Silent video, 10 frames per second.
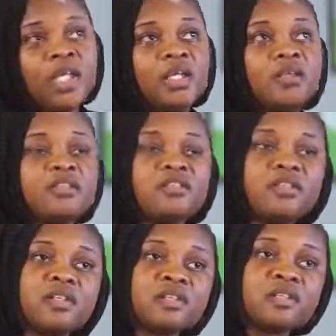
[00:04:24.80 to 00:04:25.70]
it does
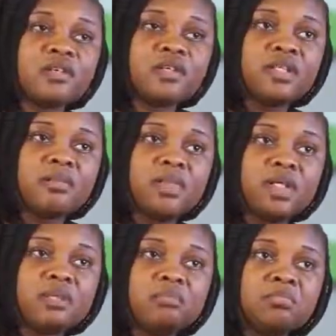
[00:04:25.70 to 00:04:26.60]
not necessarily
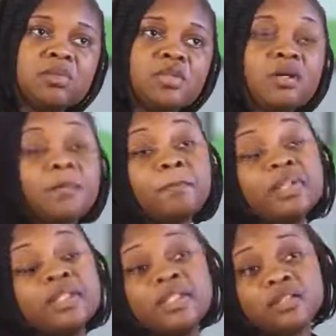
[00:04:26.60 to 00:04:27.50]
mean
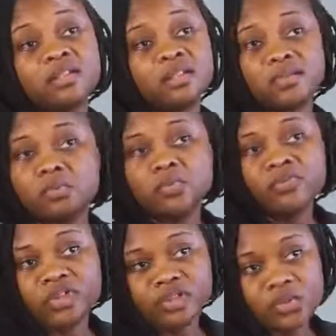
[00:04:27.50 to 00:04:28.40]
completely
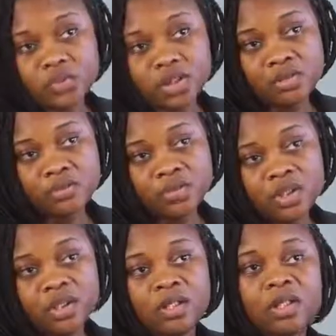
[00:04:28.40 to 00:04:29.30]
removing the duty.
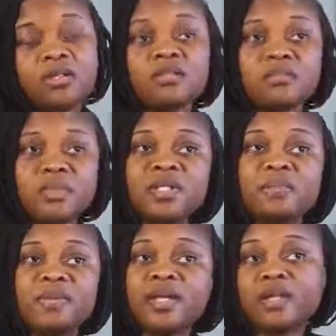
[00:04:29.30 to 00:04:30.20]
It could mean
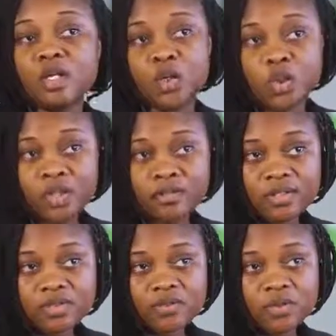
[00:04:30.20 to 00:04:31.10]
applying a lower
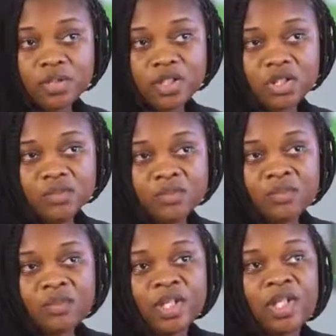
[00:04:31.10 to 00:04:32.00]
rate of duty.
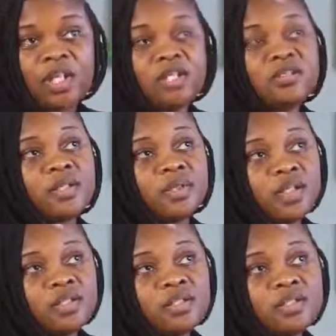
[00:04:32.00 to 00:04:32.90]
In some
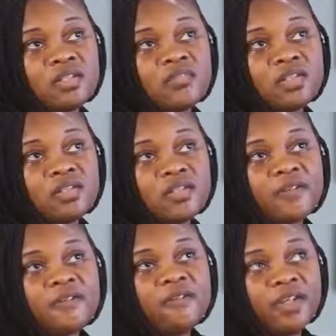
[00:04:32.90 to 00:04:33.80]
cases, if there's
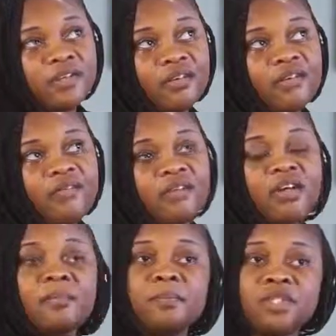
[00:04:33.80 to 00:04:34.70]
a fear of
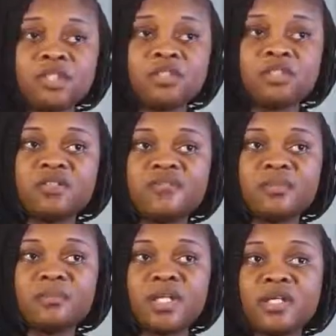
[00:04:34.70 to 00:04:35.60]
competition
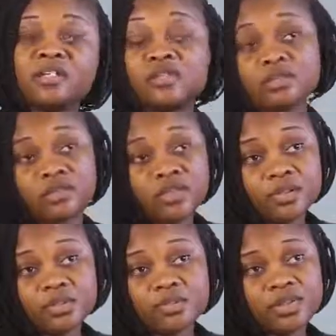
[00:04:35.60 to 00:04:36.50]
from an
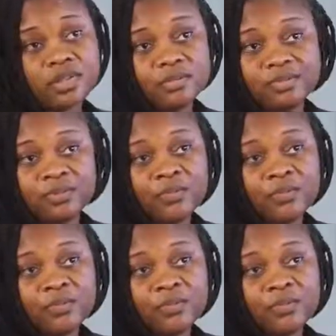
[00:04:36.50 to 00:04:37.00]
external producer,